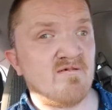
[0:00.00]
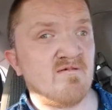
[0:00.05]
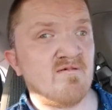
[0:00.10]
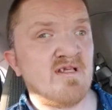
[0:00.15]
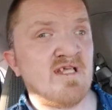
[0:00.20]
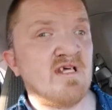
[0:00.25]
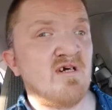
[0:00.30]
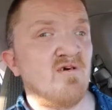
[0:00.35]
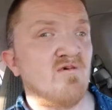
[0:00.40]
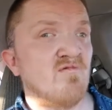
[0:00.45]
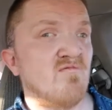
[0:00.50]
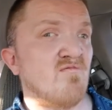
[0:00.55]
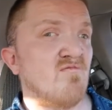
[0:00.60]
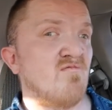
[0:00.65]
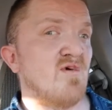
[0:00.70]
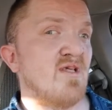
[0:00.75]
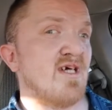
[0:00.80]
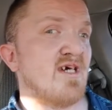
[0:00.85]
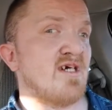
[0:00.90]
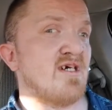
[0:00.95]
So
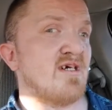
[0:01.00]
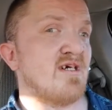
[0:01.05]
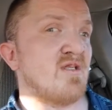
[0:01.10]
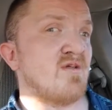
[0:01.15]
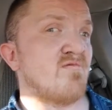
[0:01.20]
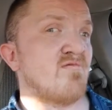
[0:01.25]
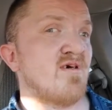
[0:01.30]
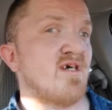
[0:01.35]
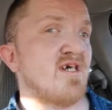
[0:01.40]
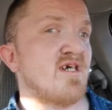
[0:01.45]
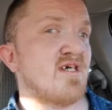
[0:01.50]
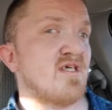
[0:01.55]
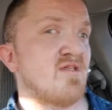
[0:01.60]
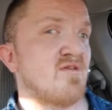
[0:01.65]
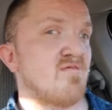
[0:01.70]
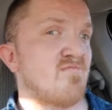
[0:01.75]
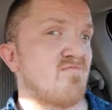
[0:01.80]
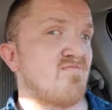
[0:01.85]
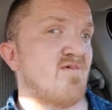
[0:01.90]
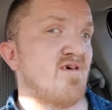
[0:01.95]
when I got into the wreck
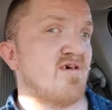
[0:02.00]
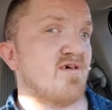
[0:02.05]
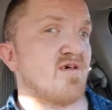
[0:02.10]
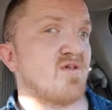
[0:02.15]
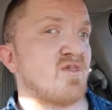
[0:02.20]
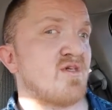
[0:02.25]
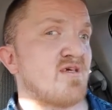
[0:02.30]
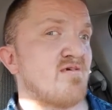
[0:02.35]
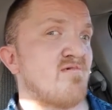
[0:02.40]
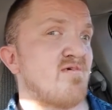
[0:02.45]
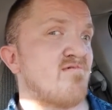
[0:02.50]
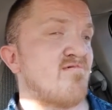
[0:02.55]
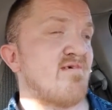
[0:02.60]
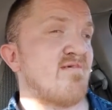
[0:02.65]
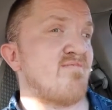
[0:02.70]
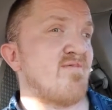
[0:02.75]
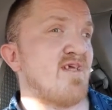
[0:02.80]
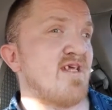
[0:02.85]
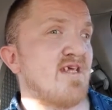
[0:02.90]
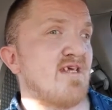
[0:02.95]
and found out the truck was
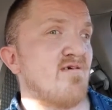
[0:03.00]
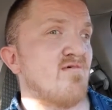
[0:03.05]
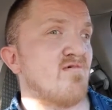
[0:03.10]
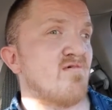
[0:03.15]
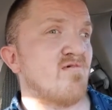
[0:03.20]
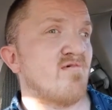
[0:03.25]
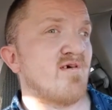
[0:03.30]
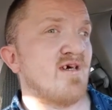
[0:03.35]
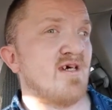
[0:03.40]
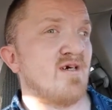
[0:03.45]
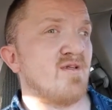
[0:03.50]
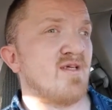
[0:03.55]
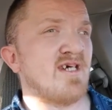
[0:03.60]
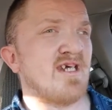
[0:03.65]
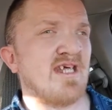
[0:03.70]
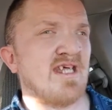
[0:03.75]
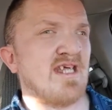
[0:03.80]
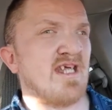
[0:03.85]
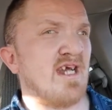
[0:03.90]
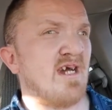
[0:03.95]
being totaled out, like
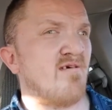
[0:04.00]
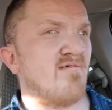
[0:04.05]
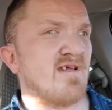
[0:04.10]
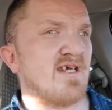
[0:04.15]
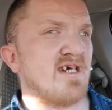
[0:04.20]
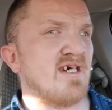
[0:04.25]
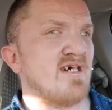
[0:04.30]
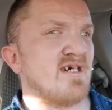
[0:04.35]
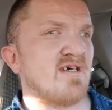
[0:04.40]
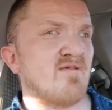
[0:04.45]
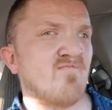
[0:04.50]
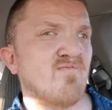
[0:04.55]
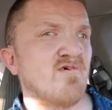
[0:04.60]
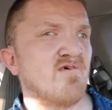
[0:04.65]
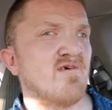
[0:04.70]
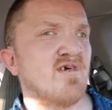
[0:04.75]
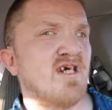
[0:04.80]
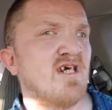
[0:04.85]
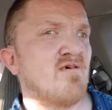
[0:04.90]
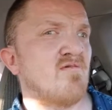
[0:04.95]
I said, I was kind of
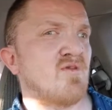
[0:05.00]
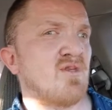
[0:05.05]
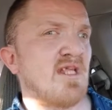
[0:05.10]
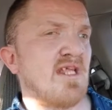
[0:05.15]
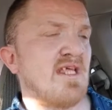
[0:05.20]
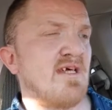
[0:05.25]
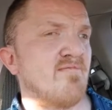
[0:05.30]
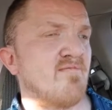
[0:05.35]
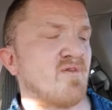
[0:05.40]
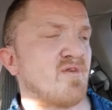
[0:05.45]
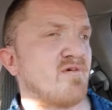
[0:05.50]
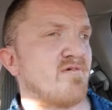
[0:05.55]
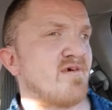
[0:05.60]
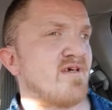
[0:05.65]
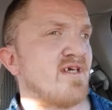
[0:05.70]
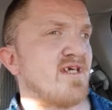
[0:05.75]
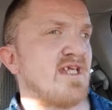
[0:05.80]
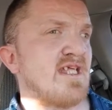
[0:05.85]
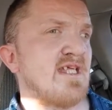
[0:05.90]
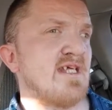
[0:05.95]
burned out with the
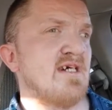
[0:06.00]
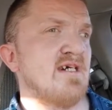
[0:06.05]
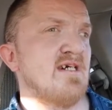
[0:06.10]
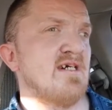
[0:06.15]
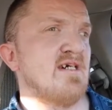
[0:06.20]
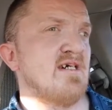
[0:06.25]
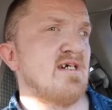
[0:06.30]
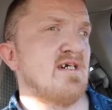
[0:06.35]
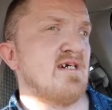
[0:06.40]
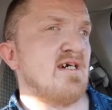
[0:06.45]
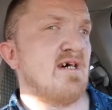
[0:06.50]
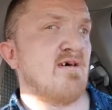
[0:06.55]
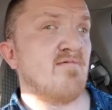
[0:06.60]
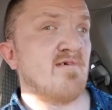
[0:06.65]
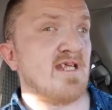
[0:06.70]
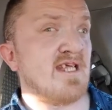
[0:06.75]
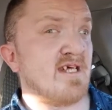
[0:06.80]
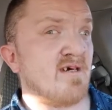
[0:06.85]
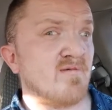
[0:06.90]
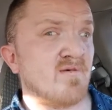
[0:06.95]
7.3s. I was
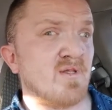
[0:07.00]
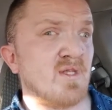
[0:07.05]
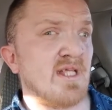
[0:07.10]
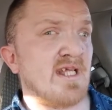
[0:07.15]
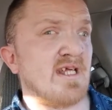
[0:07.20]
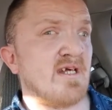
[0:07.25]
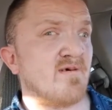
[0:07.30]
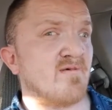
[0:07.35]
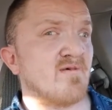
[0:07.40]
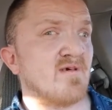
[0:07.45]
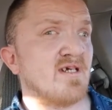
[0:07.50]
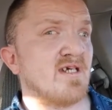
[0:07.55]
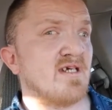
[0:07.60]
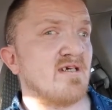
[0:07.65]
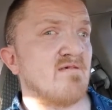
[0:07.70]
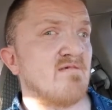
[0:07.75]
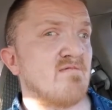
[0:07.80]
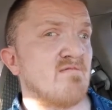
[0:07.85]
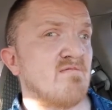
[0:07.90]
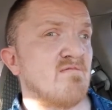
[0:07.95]
still
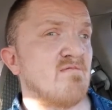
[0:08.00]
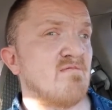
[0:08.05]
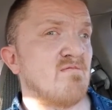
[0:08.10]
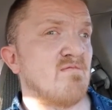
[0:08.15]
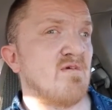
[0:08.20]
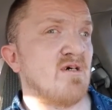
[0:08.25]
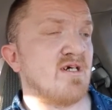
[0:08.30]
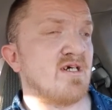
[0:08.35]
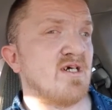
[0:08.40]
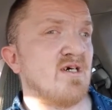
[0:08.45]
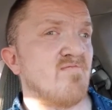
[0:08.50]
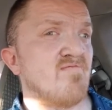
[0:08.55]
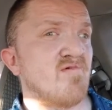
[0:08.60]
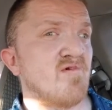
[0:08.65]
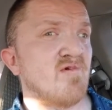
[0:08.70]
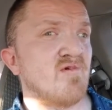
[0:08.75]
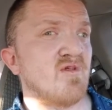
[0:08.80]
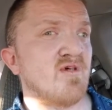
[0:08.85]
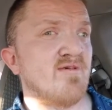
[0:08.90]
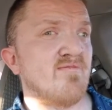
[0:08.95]
considering a
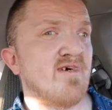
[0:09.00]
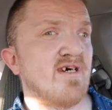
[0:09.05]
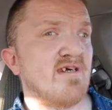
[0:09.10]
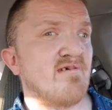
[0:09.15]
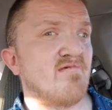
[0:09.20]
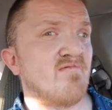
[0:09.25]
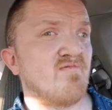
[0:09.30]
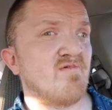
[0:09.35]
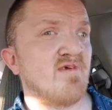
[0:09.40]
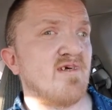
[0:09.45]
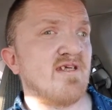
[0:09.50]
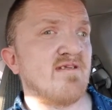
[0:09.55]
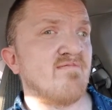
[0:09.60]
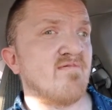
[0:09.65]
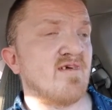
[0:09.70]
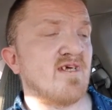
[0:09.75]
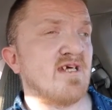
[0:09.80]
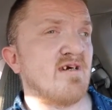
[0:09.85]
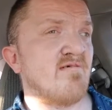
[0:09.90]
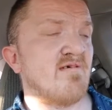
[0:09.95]
couple of them as
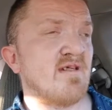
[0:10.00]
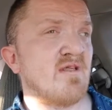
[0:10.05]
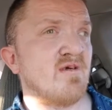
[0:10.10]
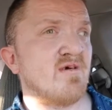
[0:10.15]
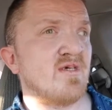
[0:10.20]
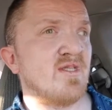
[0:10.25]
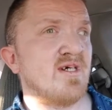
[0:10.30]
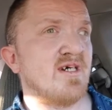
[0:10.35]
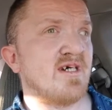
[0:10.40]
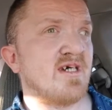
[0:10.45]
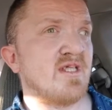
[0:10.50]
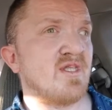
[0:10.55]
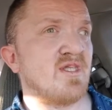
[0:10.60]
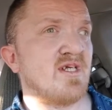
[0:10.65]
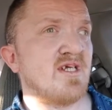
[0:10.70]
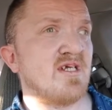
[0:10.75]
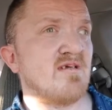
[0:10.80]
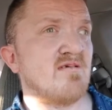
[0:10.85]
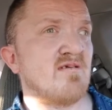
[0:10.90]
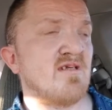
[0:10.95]
replacements. I was looking at, I
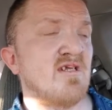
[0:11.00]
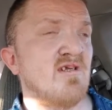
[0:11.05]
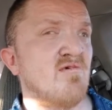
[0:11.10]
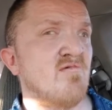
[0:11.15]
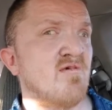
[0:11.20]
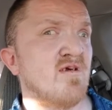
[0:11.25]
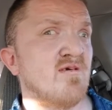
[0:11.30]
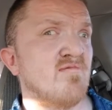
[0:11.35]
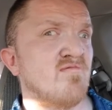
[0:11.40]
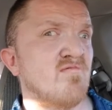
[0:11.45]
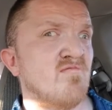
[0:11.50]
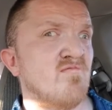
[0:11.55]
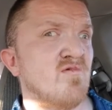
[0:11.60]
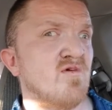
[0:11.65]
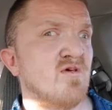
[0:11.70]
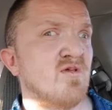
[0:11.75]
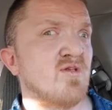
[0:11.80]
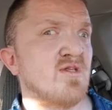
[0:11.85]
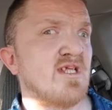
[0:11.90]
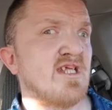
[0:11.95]
think, two different
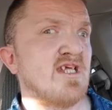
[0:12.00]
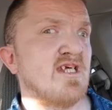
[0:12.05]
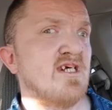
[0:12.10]
ones.